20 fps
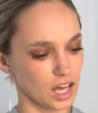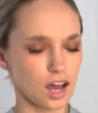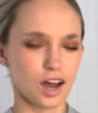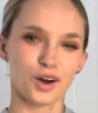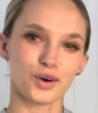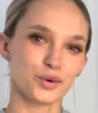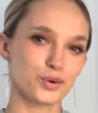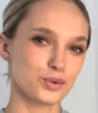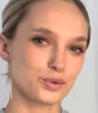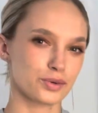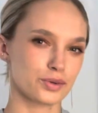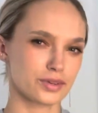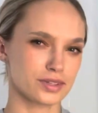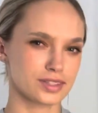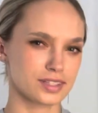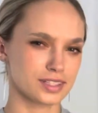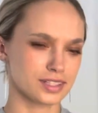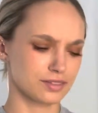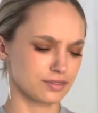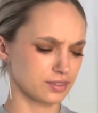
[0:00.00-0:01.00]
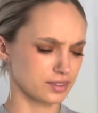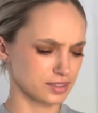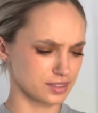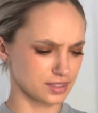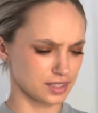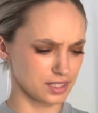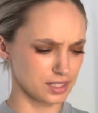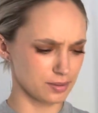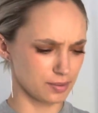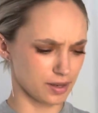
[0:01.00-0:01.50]
Oh, it's a different
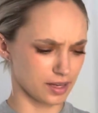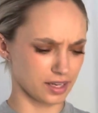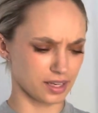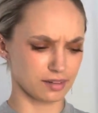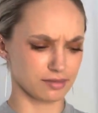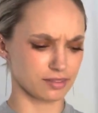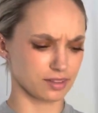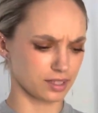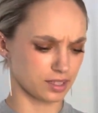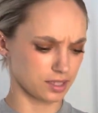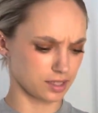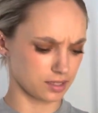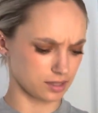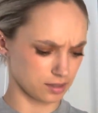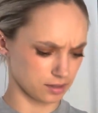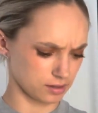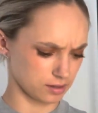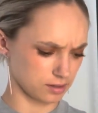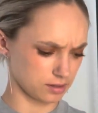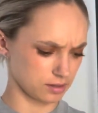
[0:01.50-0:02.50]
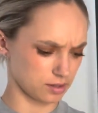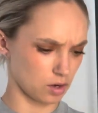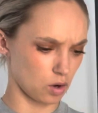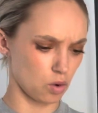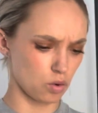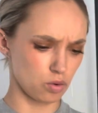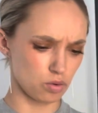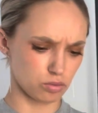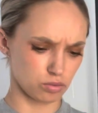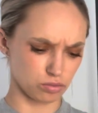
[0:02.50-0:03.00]
dust bag, I feel like.
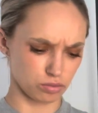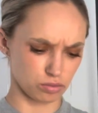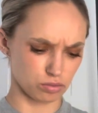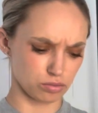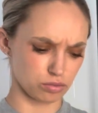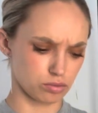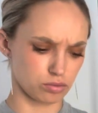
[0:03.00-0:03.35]
Ooh.